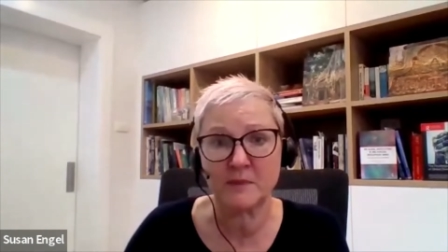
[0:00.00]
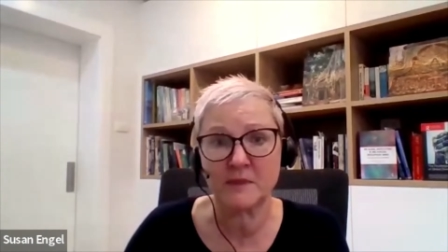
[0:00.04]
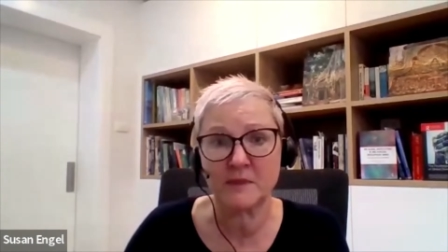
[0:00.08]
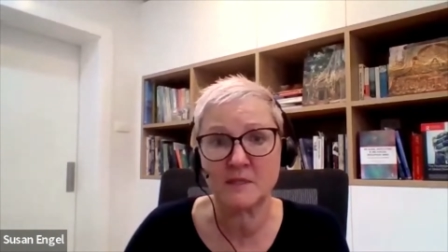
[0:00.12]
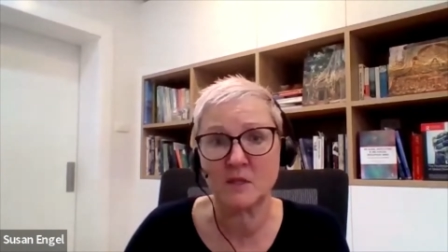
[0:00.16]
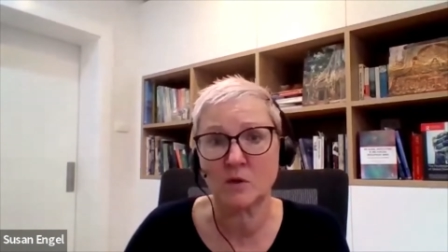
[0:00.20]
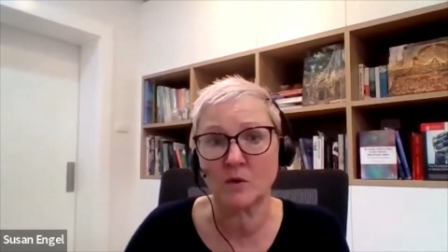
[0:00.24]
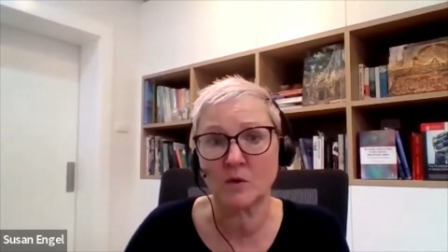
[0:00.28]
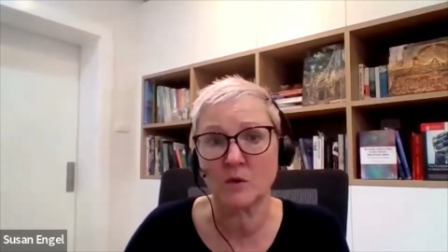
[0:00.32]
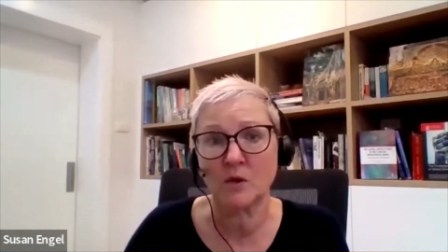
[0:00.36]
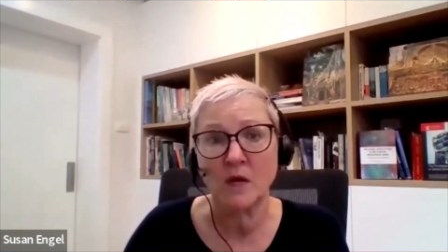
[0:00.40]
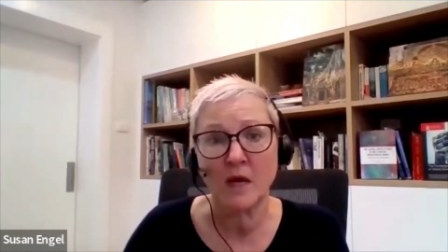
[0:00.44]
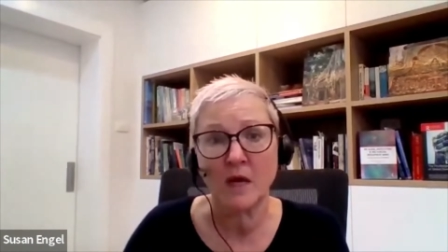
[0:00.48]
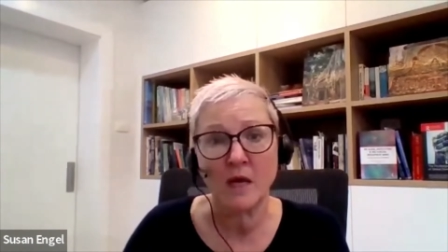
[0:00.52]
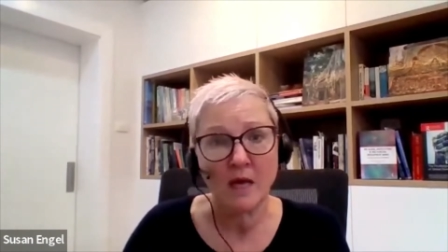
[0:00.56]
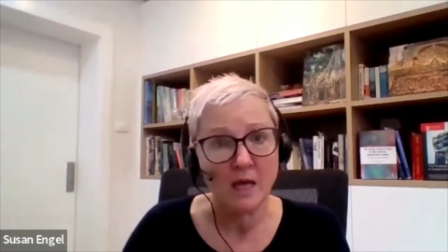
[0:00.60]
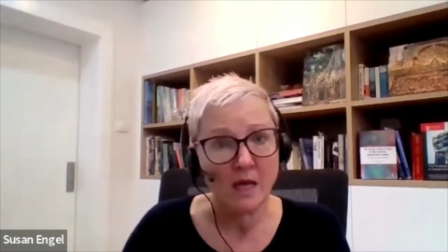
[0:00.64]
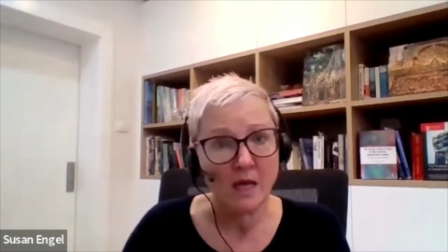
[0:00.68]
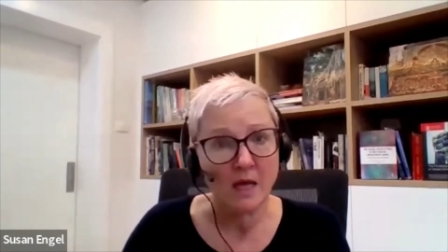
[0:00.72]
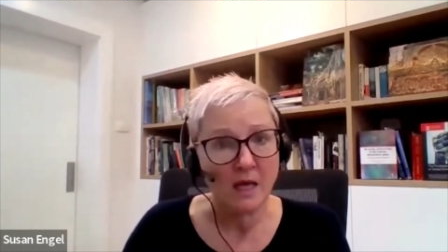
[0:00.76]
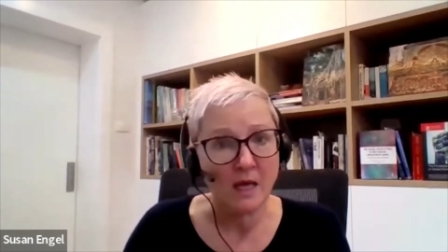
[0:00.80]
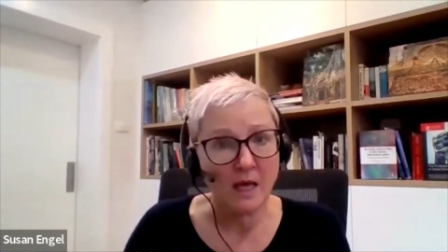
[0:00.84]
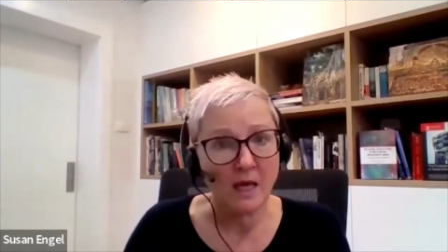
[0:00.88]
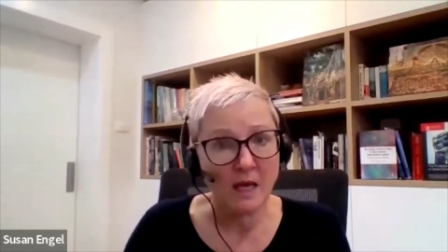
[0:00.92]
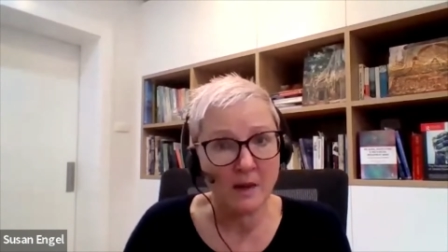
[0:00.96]
So
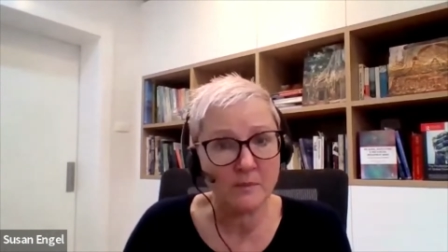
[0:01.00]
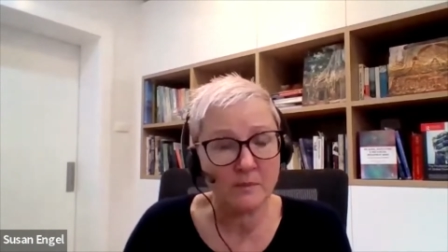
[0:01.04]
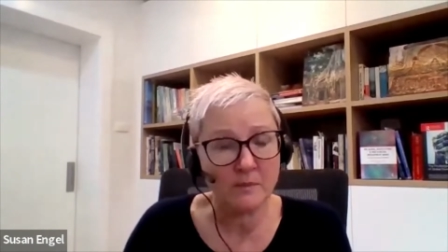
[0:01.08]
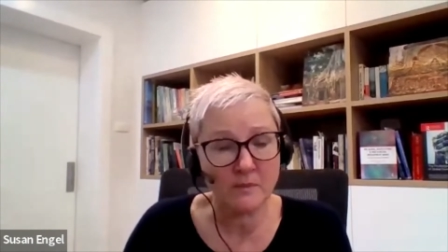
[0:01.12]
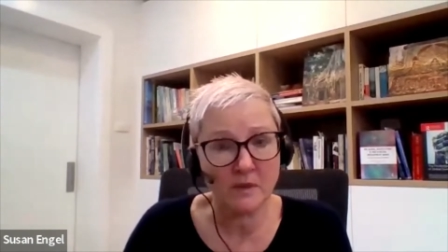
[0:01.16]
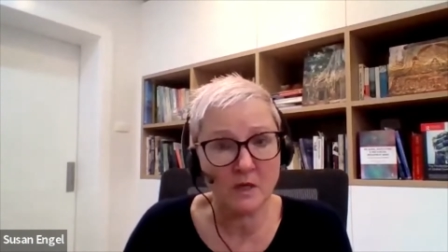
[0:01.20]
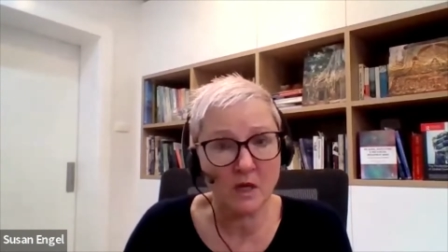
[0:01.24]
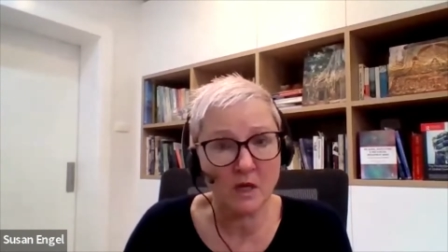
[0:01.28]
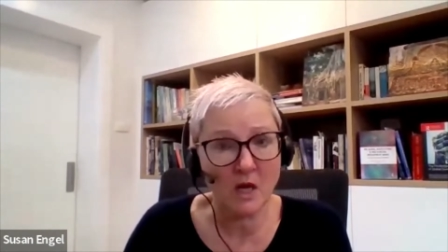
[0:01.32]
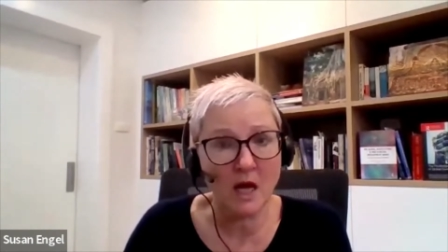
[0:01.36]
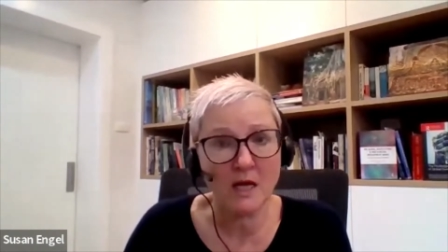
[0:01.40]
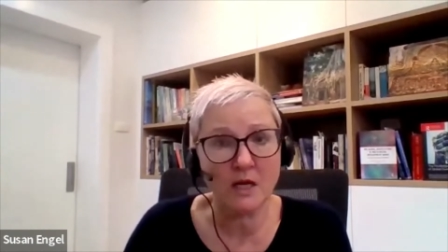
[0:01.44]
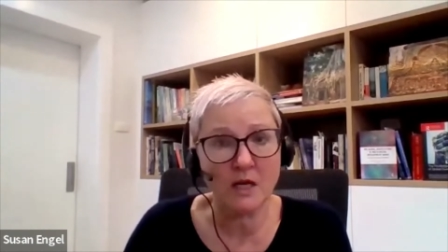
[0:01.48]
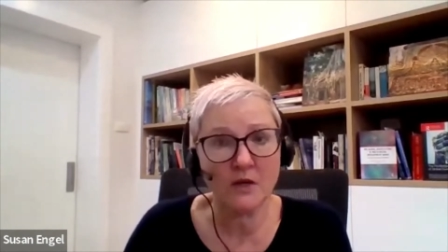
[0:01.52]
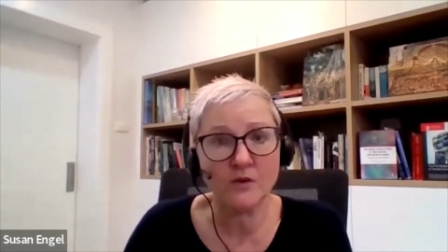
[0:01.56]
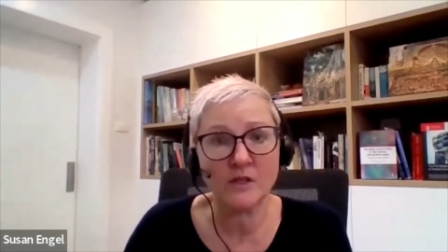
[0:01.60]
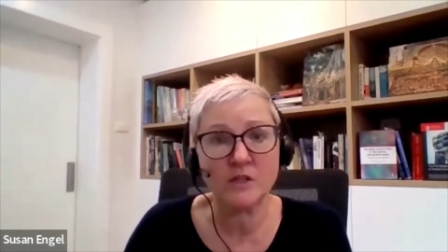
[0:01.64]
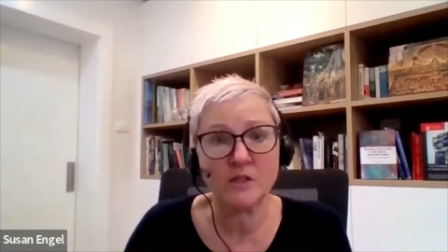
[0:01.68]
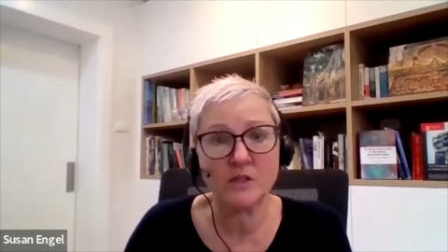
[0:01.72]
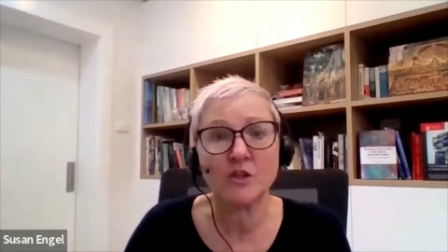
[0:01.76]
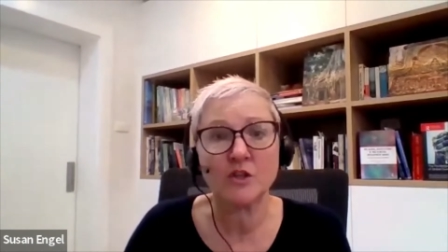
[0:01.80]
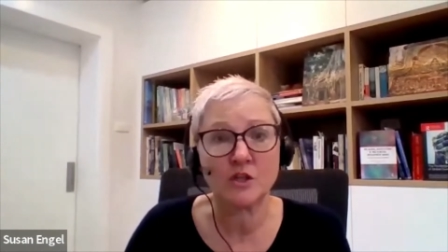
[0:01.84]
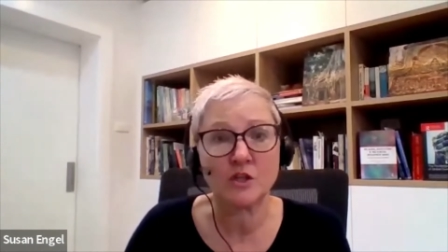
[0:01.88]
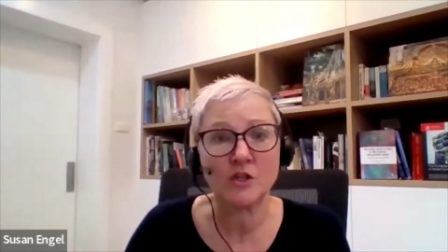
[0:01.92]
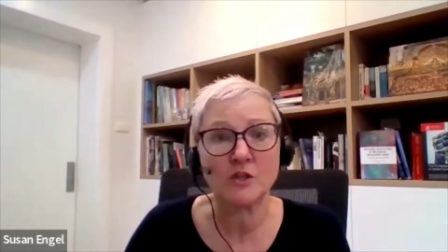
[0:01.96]
Lila
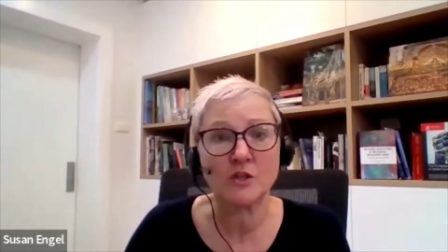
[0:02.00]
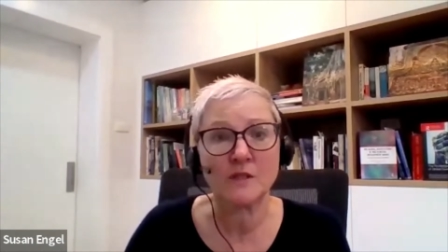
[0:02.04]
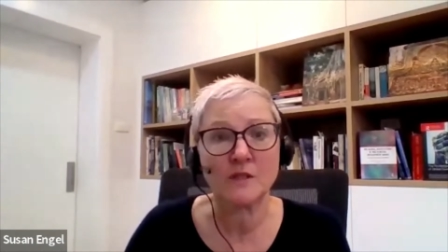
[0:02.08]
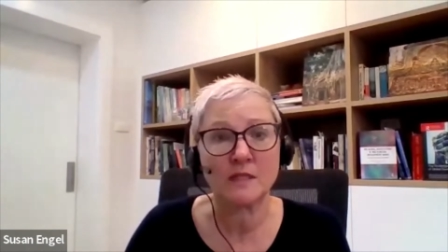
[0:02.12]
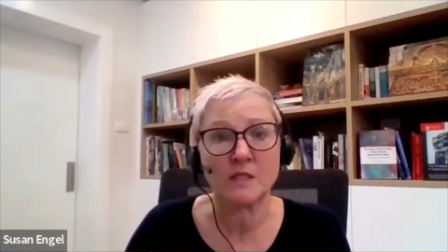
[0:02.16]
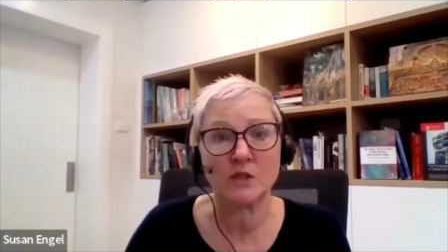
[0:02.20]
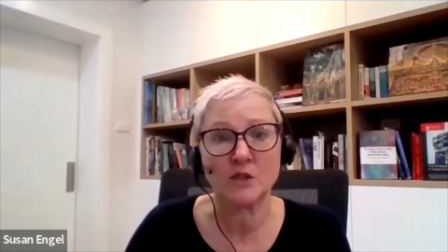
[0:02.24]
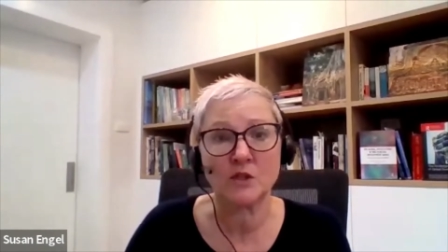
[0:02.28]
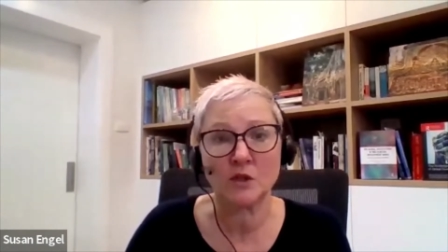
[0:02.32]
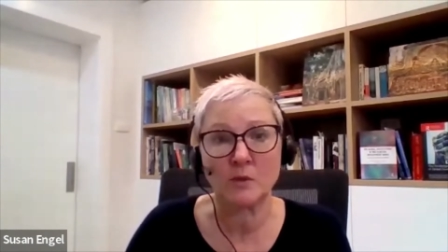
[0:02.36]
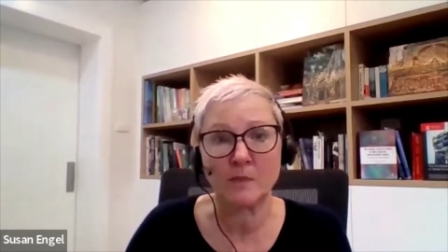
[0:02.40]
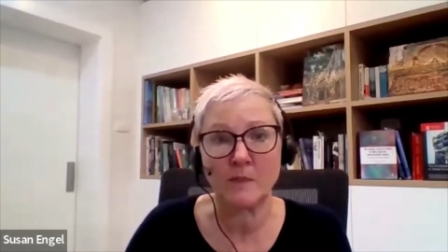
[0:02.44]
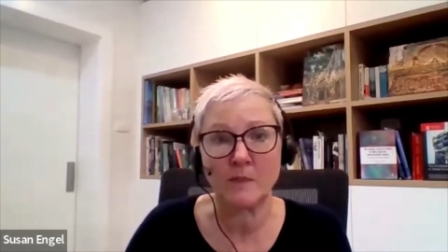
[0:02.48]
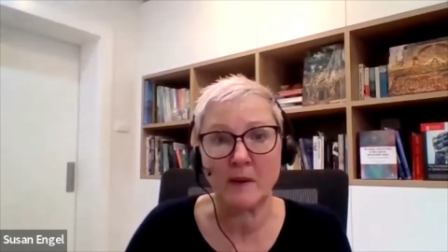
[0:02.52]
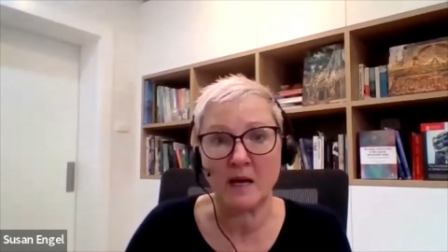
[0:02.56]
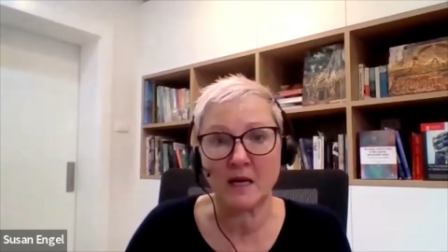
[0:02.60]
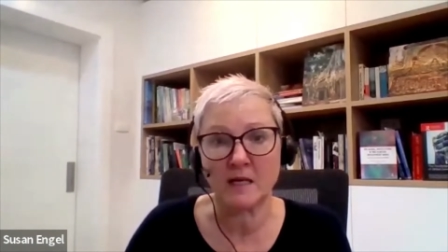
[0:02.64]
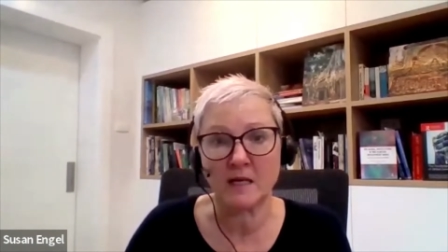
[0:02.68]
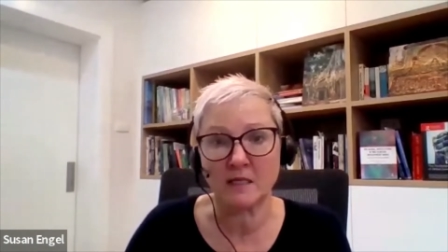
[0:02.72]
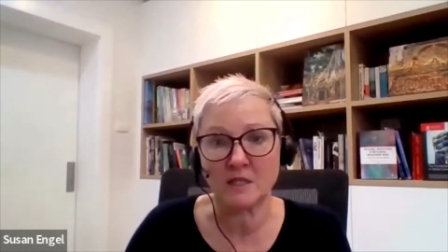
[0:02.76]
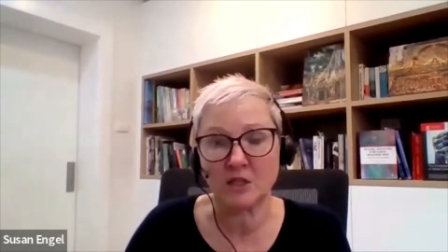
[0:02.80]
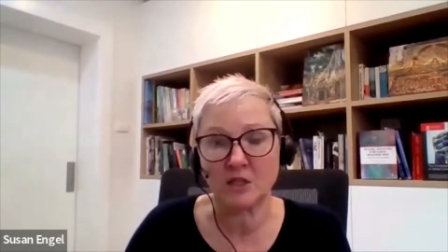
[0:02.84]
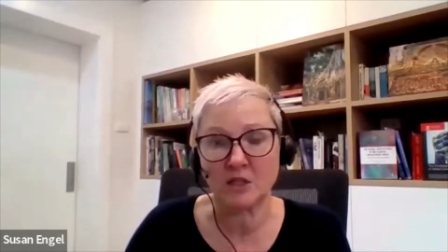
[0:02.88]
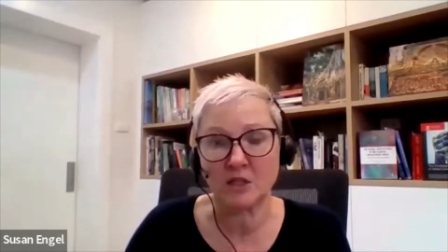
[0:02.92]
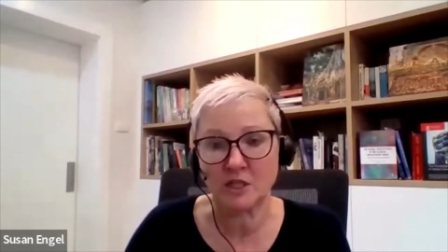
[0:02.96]
introduced the 2
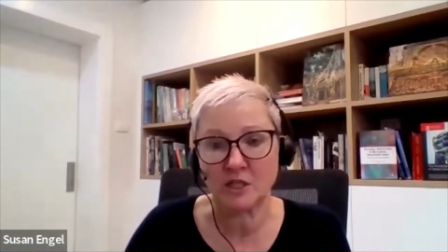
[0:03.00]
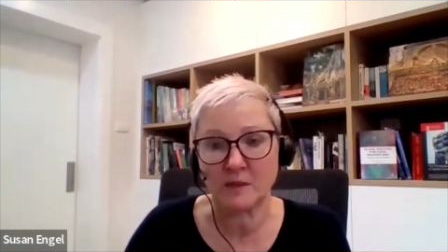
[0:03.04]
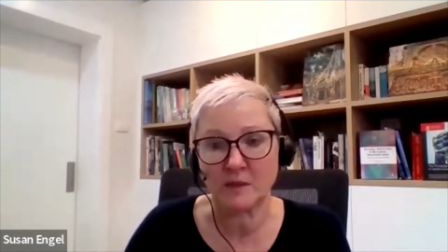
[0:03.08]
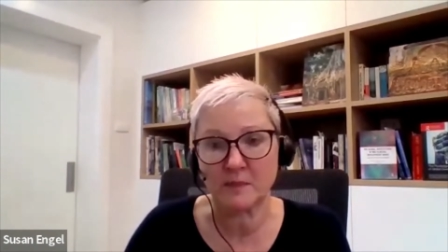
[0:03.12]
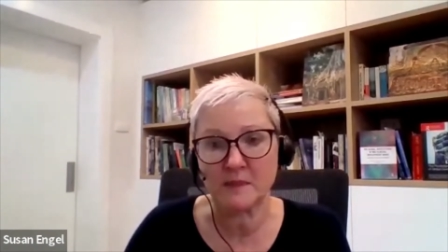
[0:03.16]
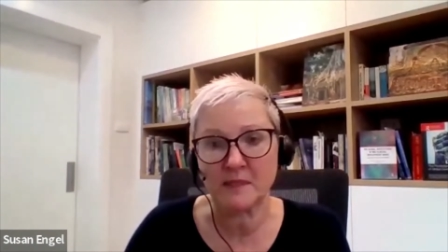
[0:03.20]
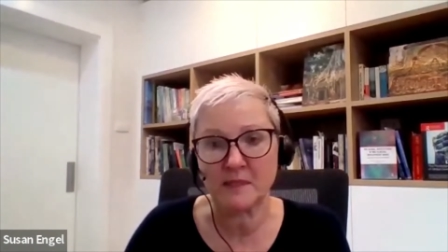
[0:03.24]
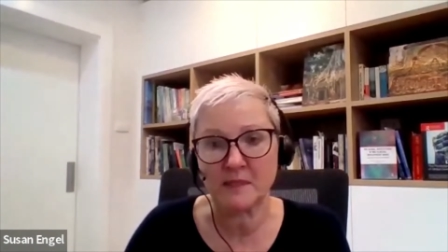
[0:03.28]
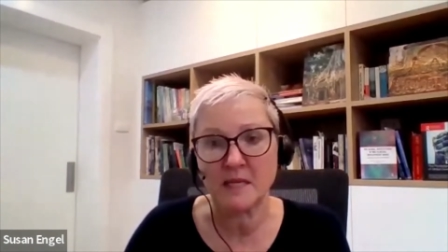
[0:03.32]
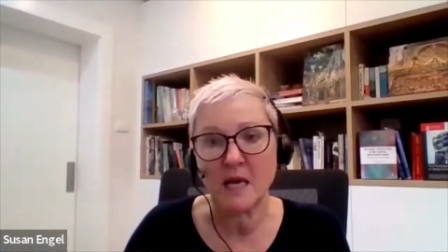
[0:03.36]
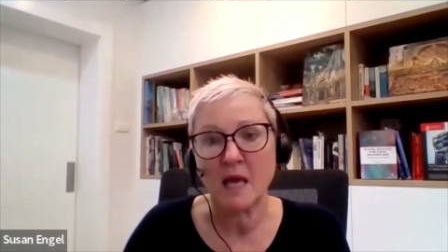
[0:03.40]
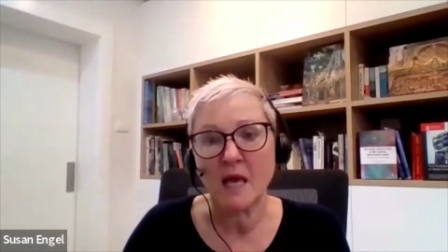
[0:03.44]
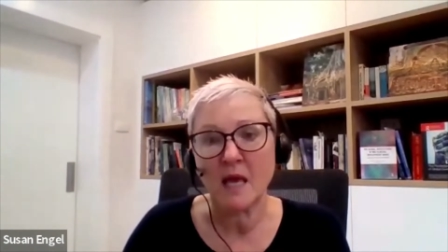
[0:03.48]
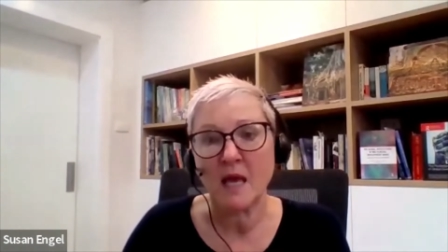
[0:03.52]
partnerships,